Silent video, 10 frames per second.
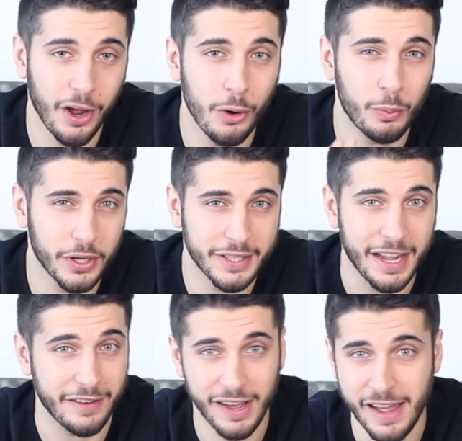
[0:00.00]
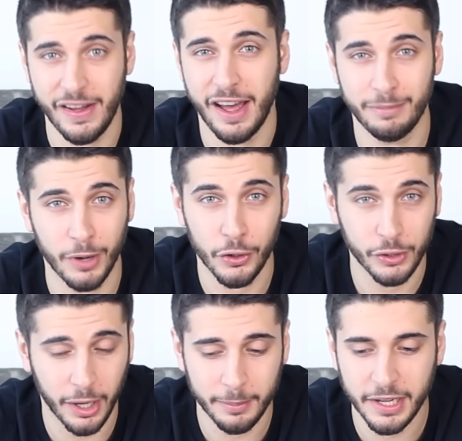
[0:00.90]
I hope one day if I ever have my own
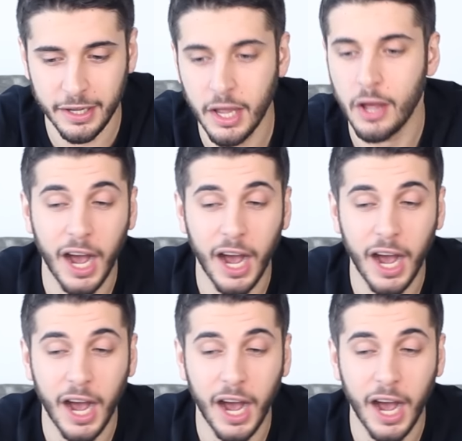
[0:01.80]
company,